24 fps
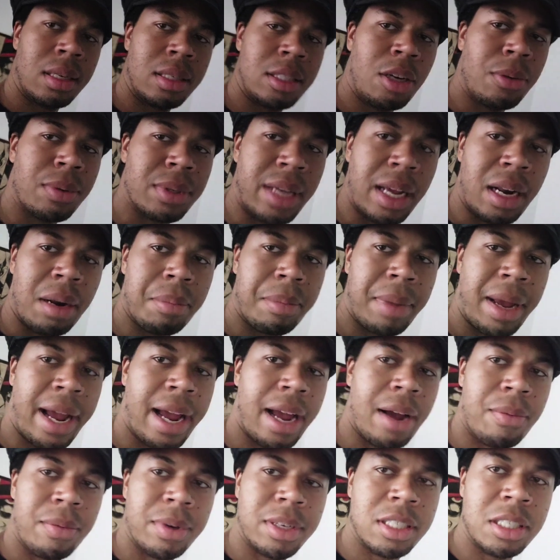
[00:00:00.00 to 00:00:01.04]
She was kind of
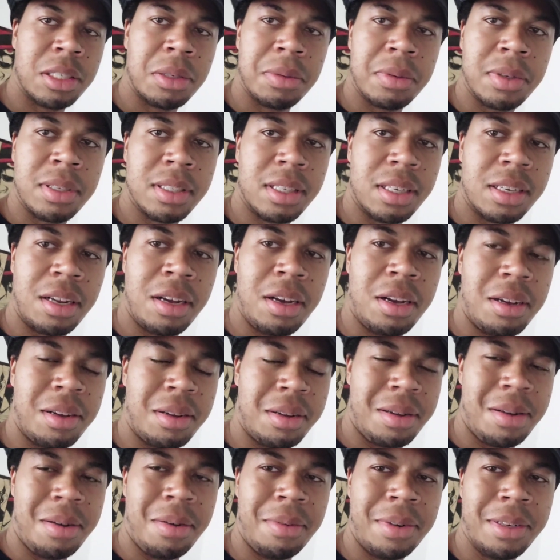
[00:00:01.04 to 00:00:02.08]
bad when she was in
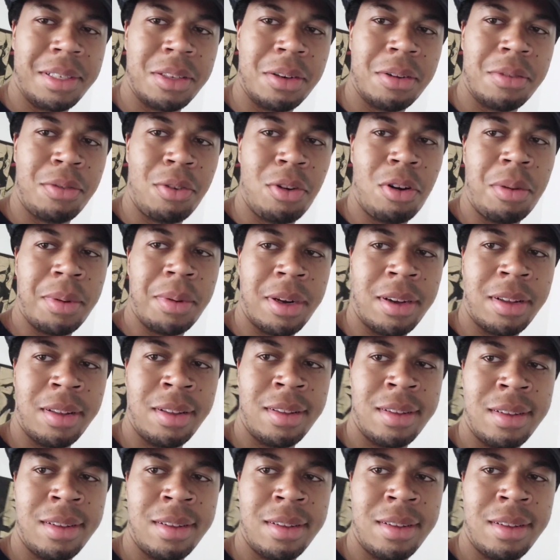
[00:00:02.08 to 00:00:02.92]
her original form, though.